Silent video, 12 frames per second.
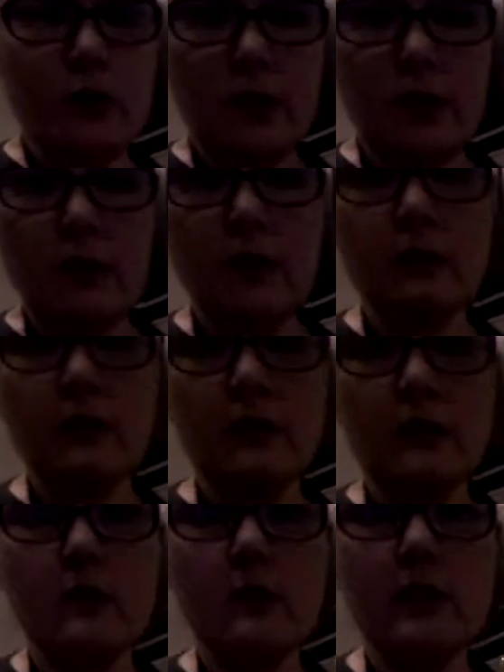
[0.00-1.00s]
Here's a
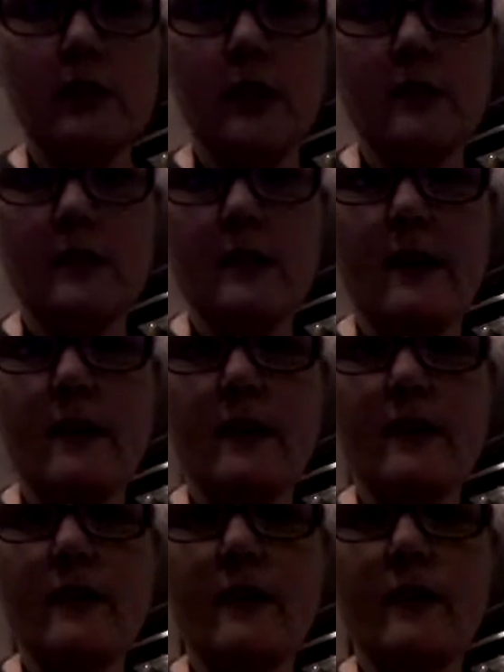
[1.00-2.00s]
good look at the
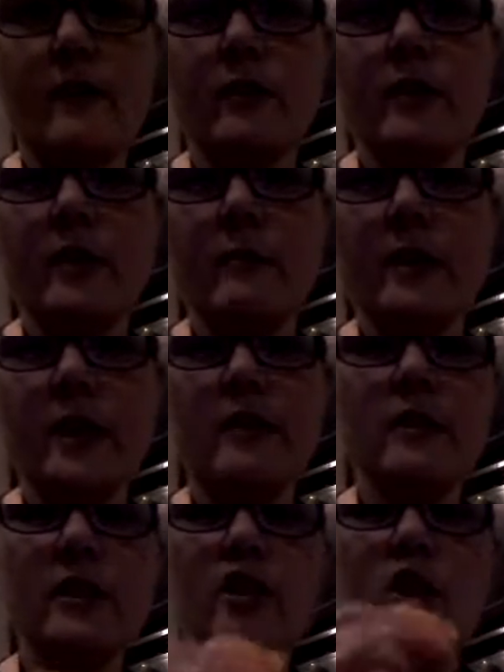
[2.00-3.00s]
inside. They are yummy and
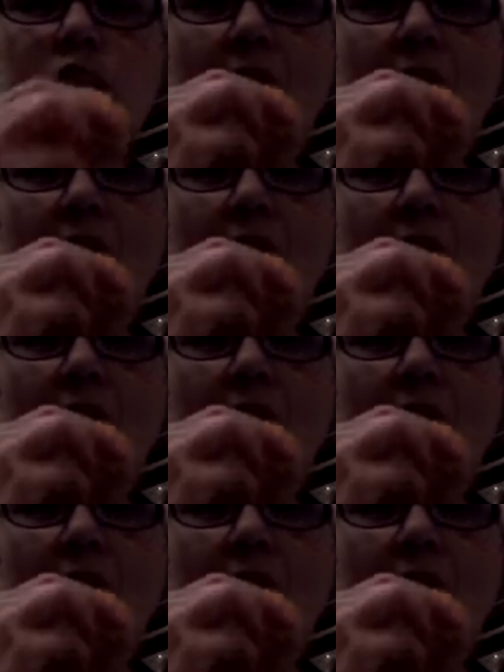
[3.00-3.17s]
delicious.